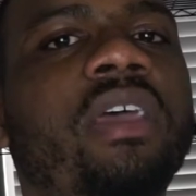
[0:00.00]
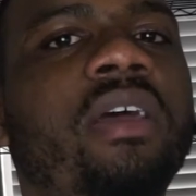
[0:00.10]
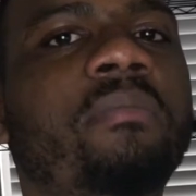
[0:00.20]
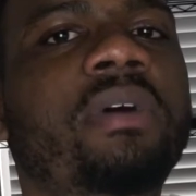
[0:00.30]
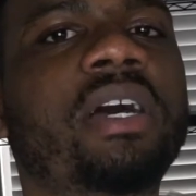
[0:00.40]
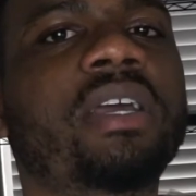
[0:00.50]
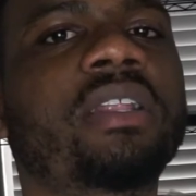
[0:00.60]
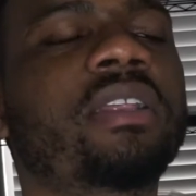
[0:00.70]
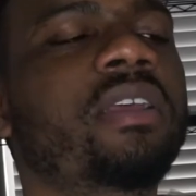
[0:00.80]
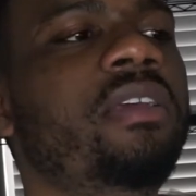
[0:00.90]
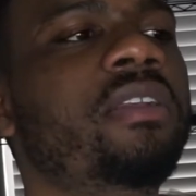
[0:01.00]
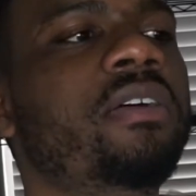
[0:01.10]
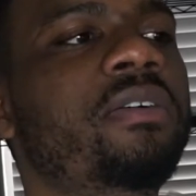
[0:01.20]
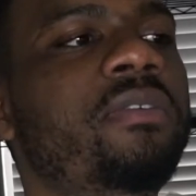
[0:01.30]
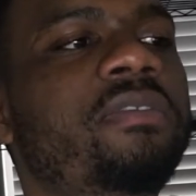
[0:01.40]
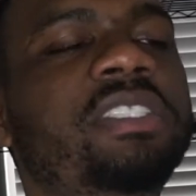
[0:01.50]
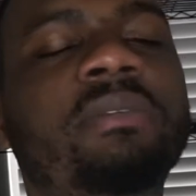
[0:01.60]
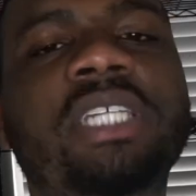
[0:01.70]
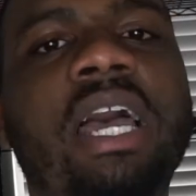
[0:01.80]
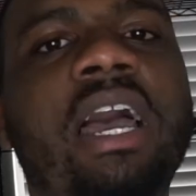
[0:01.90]
but
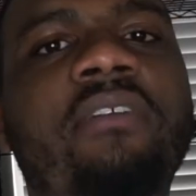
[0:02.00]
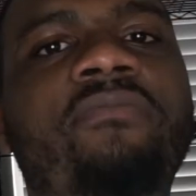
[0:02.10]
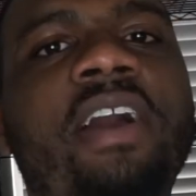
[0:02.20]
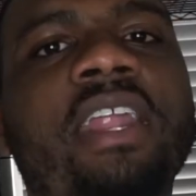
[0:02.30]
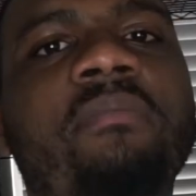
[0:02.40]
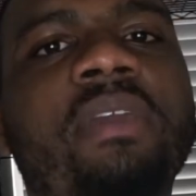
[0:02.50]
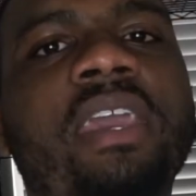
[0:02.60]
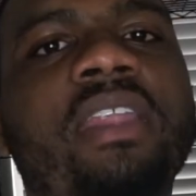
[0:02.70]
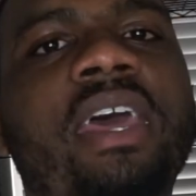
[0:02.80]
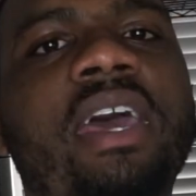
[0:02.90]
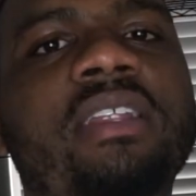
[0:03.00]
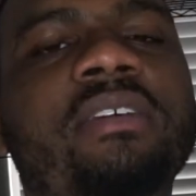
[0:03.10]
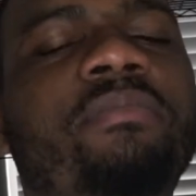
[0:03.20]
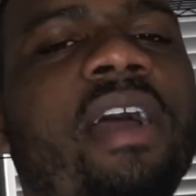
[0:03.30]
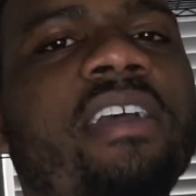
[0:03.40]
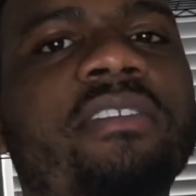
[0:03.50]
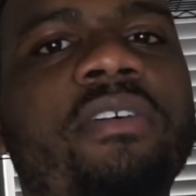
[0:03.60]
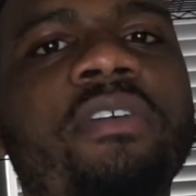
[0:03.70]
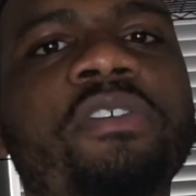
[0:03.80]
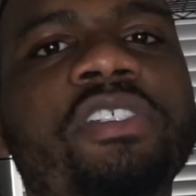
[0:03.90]
sometimes I find it being that the prices
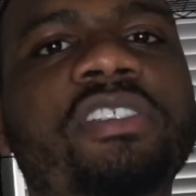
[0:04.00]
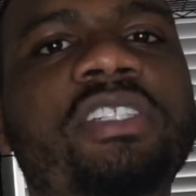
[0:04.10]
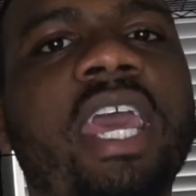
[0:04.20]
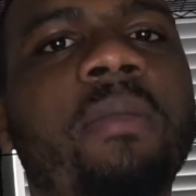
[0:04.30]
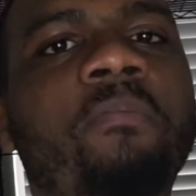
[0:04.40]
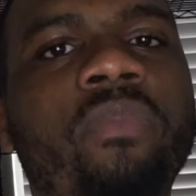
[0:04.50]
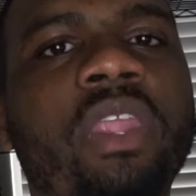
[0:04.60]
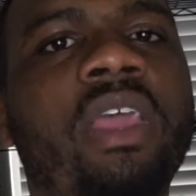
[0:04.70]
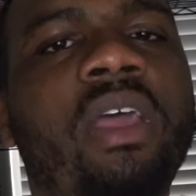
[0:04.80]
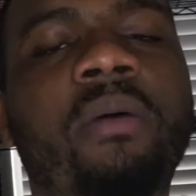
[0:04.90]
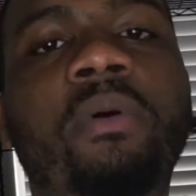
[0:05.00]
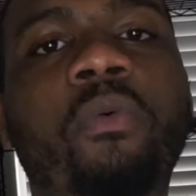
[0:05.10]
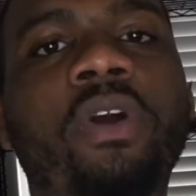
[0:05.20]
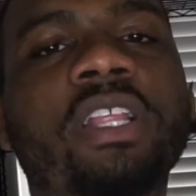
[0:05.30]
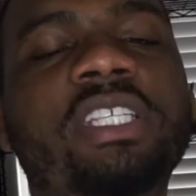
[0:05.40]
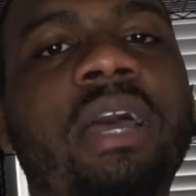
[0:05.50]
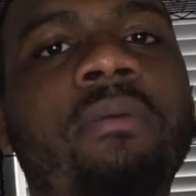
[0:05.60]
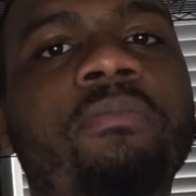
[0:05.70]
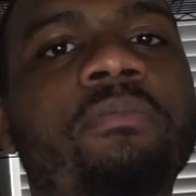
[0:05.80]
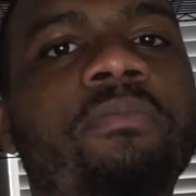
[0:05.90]
are usually the same. But one
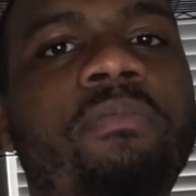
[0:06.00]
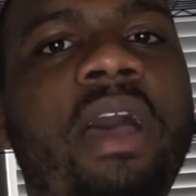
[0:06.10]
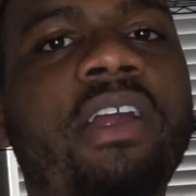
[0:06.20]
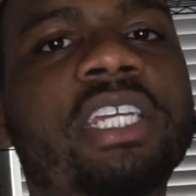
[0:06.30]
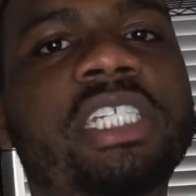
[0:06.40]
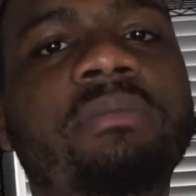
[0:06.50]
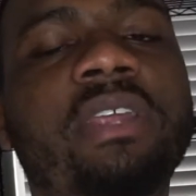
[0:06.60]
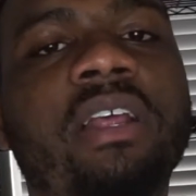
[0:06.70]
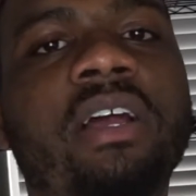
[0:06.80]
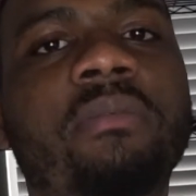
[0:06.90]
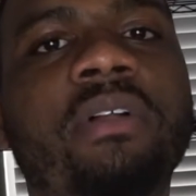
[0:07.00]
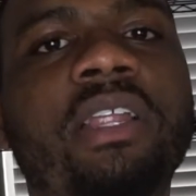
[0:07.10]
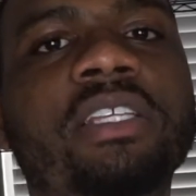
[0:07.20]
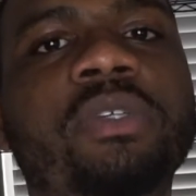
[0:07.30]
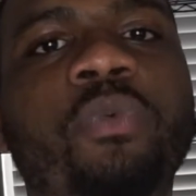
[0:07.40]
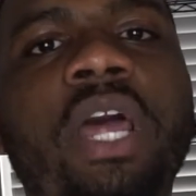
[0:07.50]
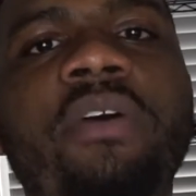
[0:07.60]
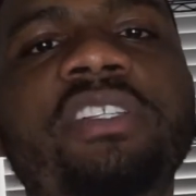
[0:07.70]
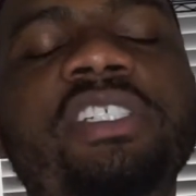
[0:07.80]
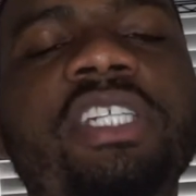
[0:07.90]
time PirateShip did come clutch. When I
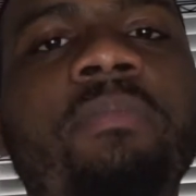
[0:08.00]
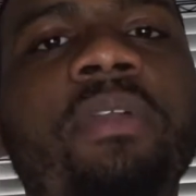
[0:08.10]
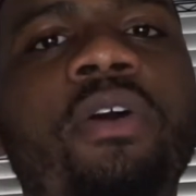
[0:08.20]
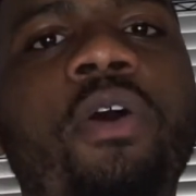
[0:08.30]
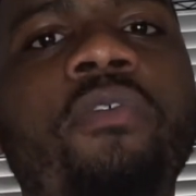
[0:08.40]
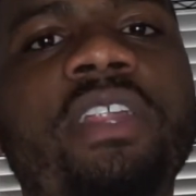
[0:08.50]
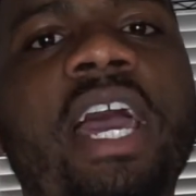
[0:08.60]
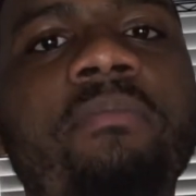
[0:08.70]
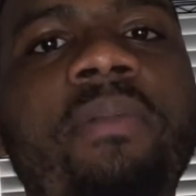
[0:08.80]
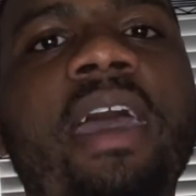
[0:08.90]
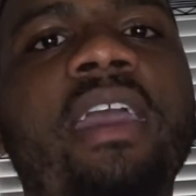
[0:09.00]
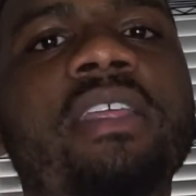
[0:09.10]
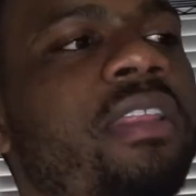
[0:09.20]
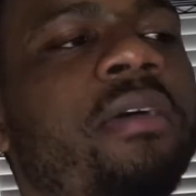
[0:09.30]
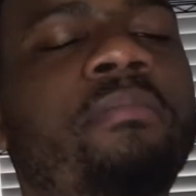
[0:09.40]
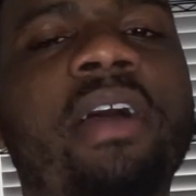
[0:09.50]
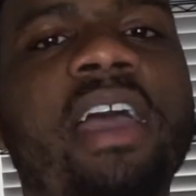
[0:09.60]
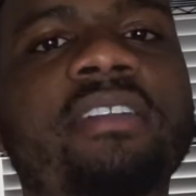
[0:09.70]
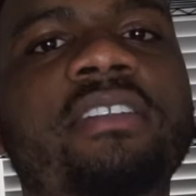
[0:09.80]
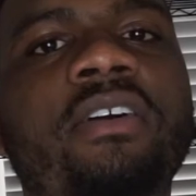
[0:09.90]
was shipping an overnight package, the
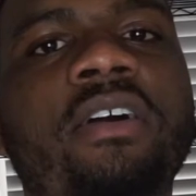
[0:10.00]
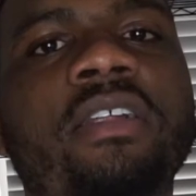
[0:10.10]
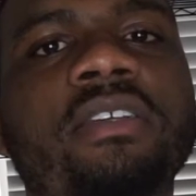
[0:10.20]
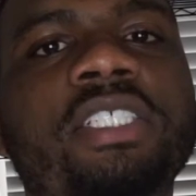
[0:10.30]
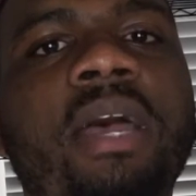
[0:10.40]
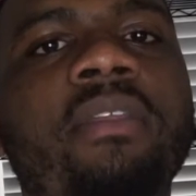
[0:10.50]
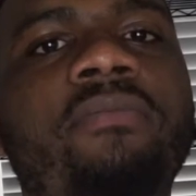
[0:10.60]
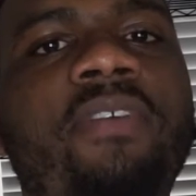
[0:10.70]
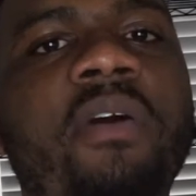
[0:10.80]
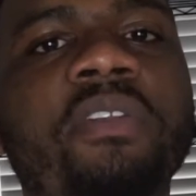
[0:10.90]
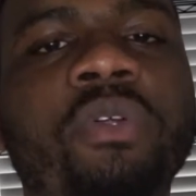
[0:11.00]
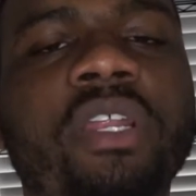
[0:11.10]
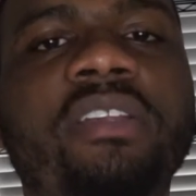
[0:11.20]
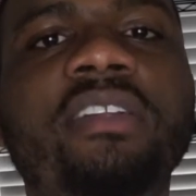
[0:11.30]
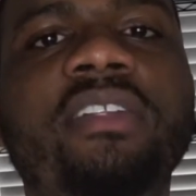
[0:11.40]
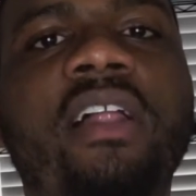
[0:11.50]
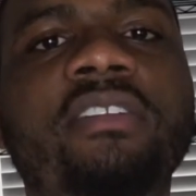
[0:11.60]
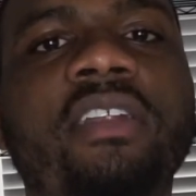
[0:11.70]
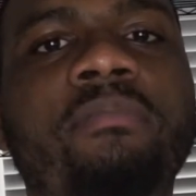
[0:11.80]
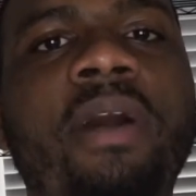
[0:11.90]
price on Shopify was
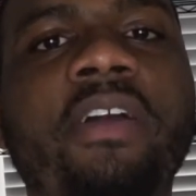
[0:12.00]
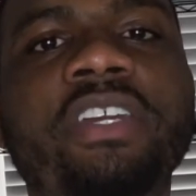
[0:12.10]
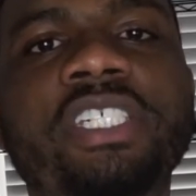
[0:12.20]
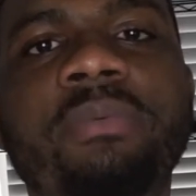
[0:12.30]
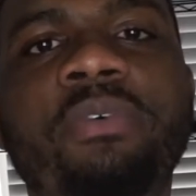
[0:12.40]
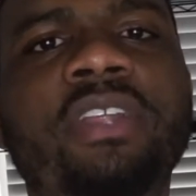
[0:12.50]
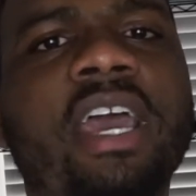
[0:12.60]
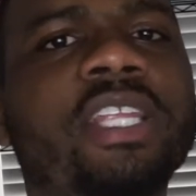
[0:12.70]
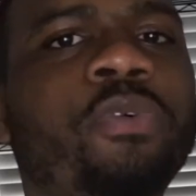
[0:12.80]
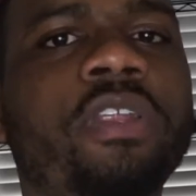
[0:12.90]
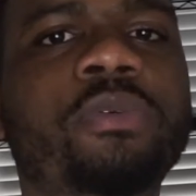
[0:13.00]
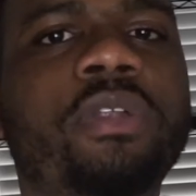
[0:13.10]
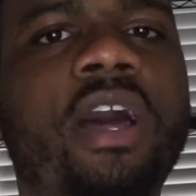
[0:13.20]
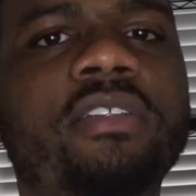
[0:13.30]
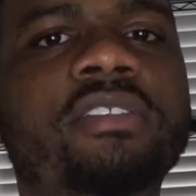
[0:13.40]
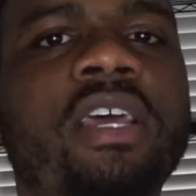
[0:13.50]
$26 and PirateShip was like $22.